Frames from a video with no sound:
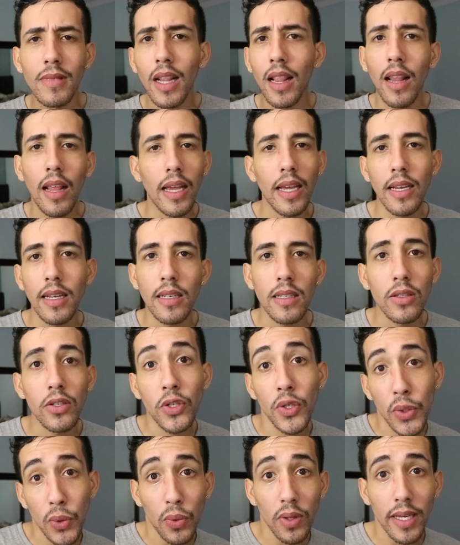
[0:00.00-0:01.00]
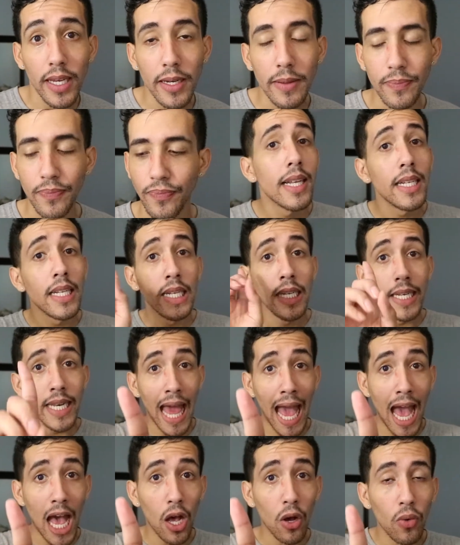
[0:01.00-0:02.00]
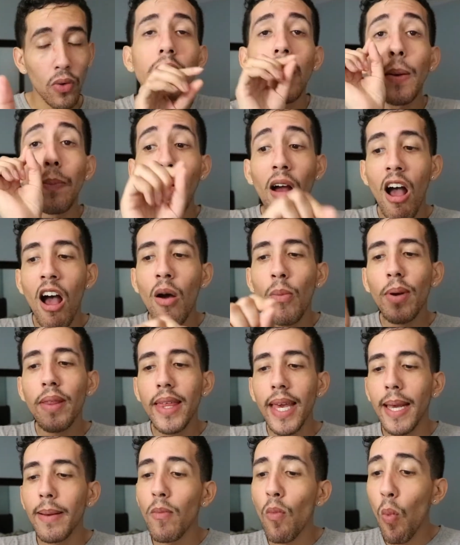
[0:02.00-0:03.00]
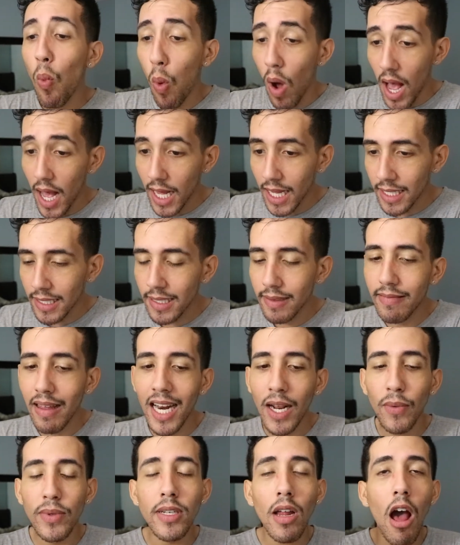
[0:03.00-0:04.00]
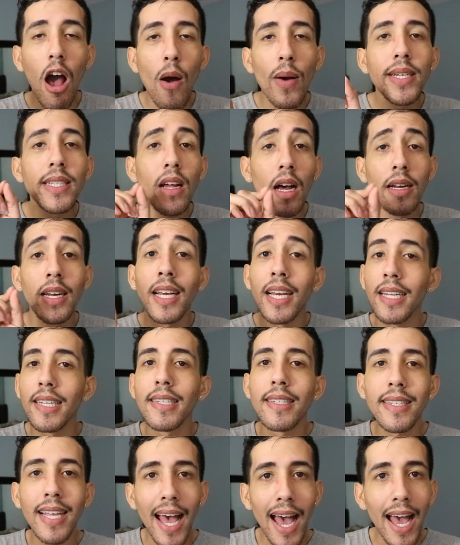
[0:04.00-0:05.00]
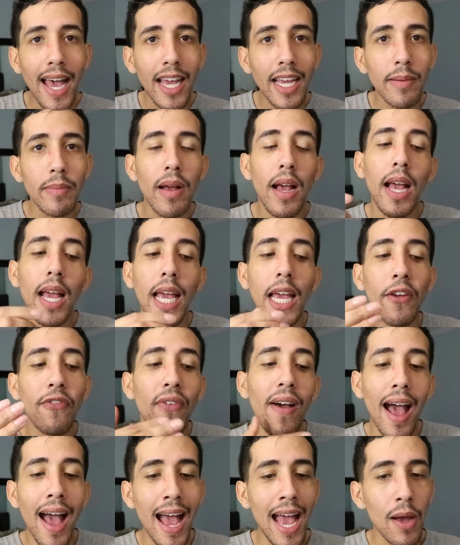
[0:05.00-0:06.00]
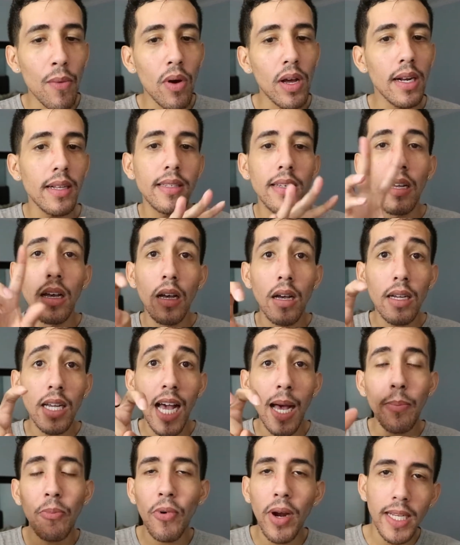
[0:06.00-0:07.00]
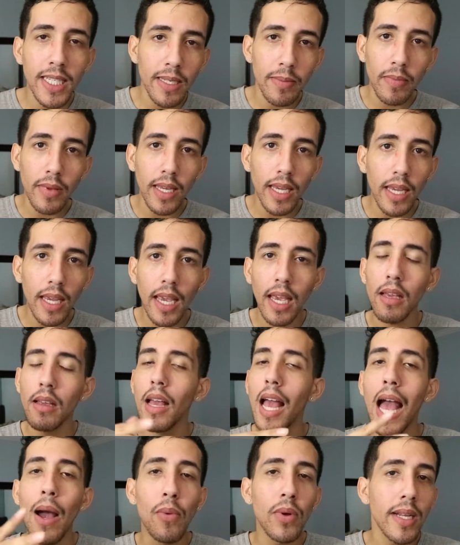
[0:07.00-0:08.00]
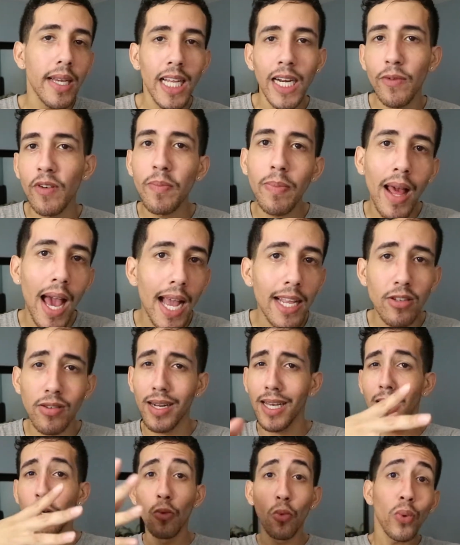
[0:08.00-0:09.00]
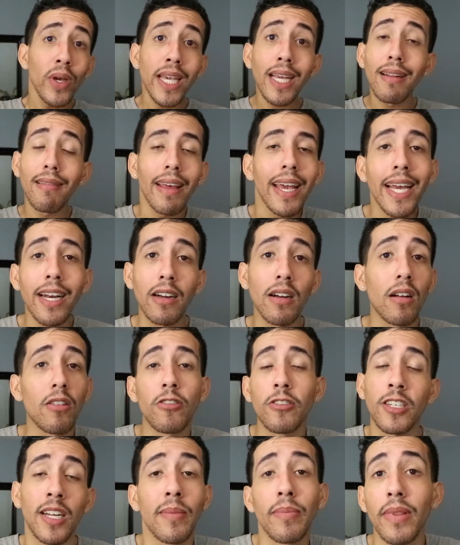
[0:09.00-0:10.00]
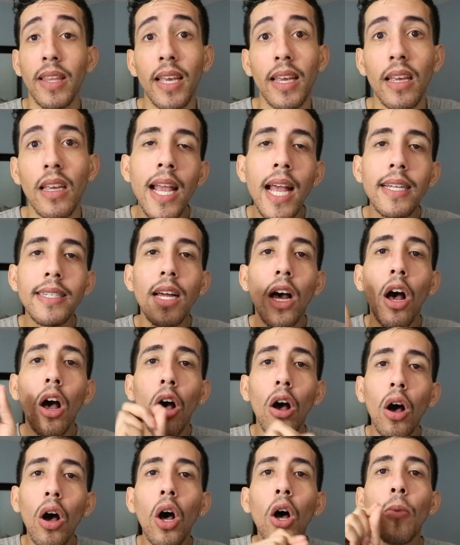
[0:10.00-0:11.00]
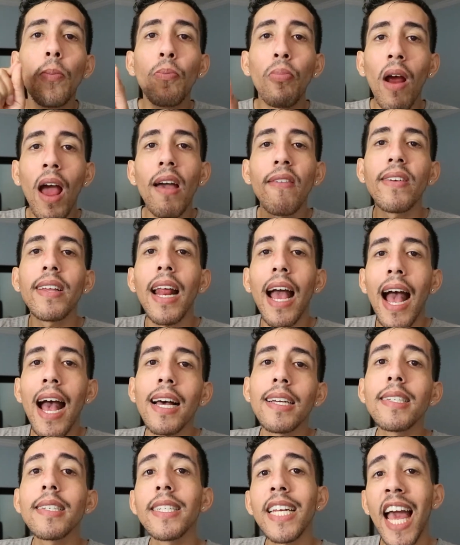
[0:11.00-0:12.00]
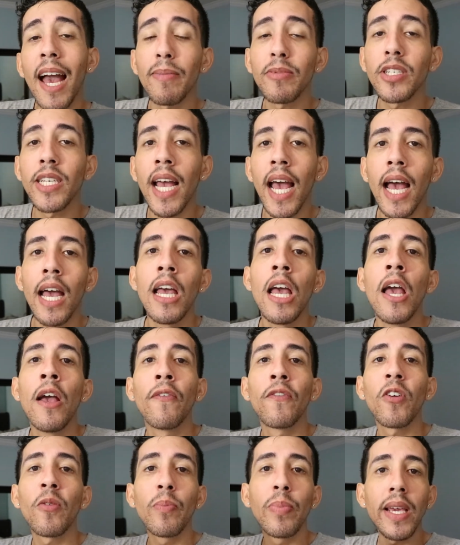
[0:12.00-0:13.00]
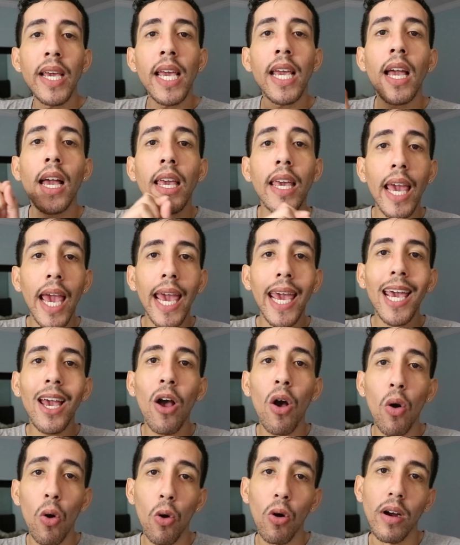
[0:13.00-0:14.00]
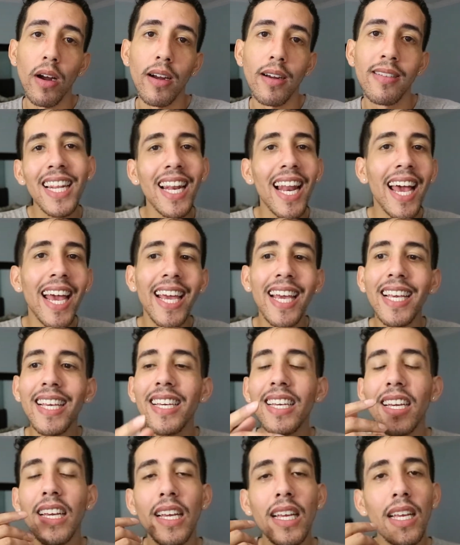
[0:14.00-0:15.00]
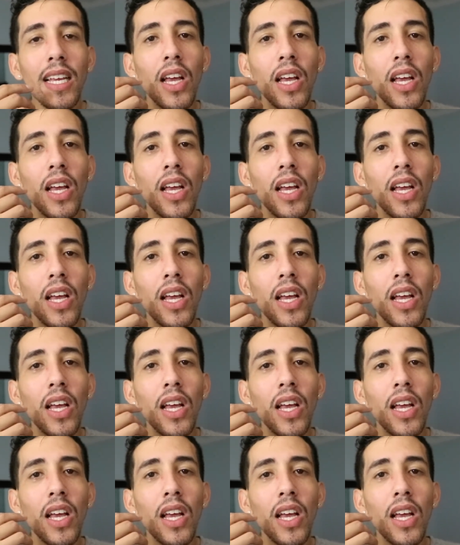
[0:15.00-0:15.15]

Like, truly. Now, the problem with him was that it was always on his time. If I wanted to hook up randomly, I wouldn't get a reply till like a week later or something. He has a whole private ass Snapchat for being a gay whore. Like,